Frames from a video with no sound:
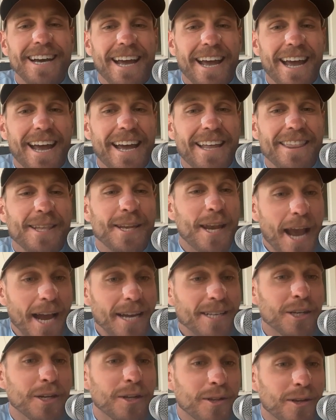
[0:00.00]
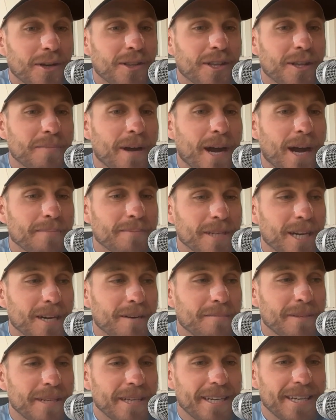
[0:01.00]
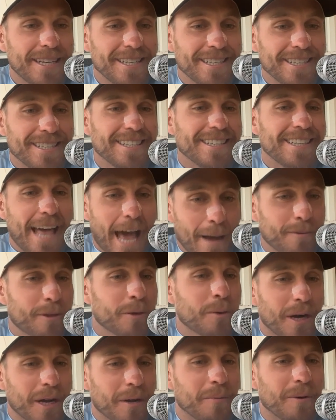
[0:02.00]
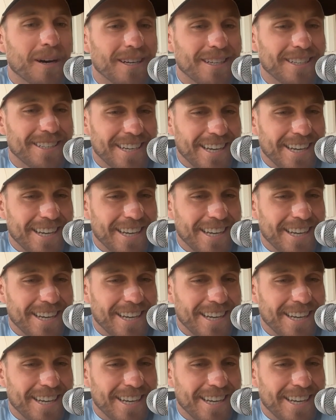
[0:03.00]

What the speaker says: And the next alert that pops up is lap 21.